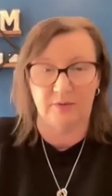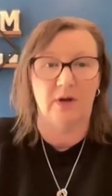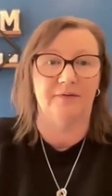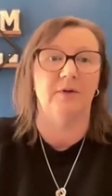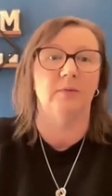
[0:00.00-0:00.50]
So
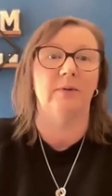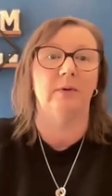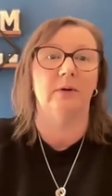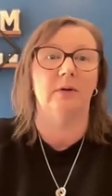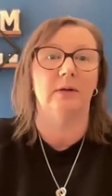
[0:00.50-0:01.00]
often we
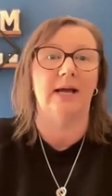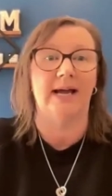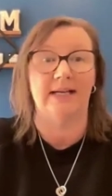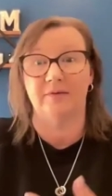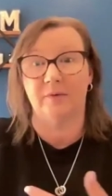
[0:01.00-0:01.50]
will
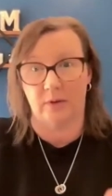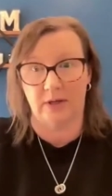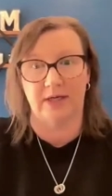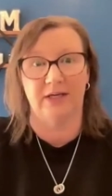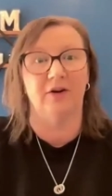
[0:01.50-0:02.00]
ask for
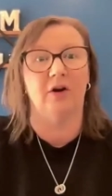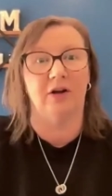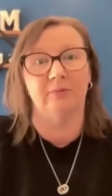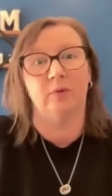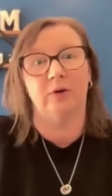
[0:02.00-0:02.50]
it in
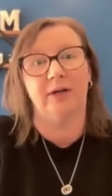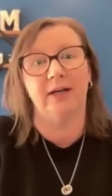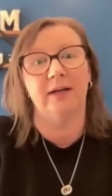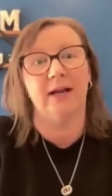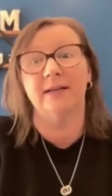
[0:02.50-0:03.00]

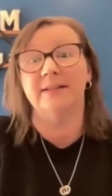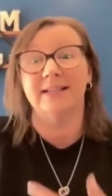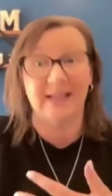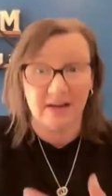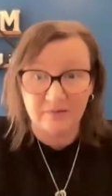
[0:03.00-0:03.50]
onboarding, and it's
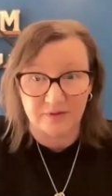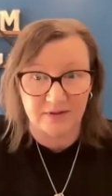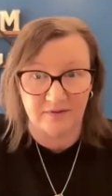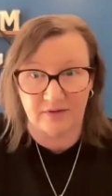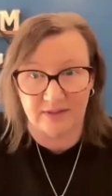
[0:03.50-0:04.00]
again for
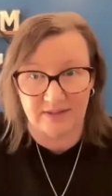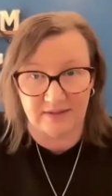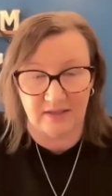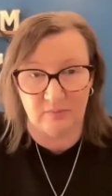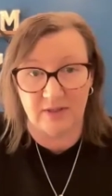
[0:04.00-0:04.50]
the very
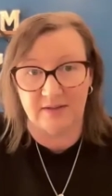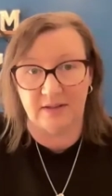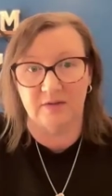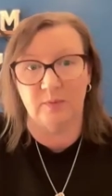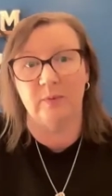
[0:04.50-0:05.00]
same
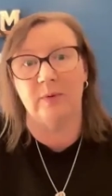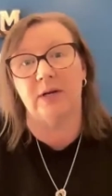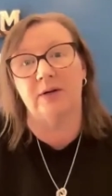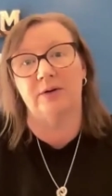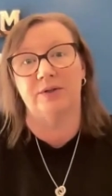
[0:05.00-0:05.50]
reasons. We want
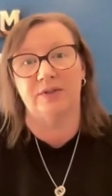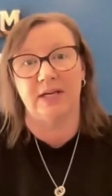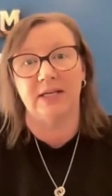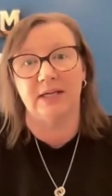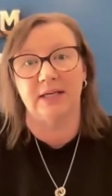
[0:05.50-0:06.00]
to
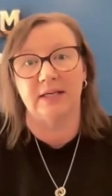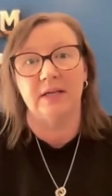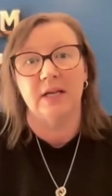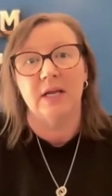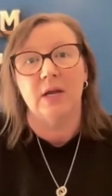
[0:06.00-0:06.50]
understand
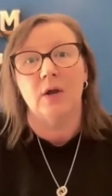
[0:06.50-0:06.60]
